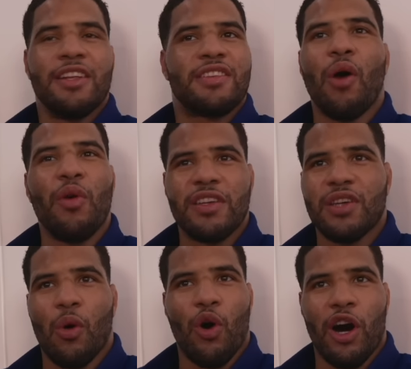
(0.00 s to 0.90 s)
it's always
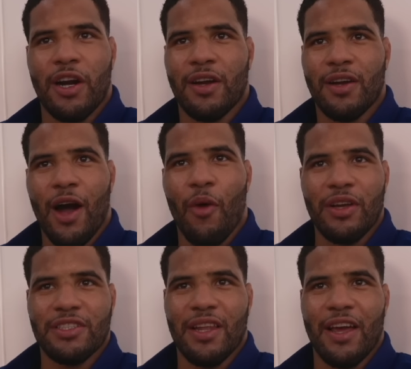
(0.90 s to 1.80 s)
a war,
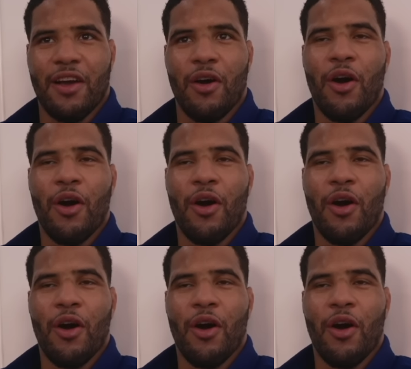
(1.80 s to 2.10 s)
always like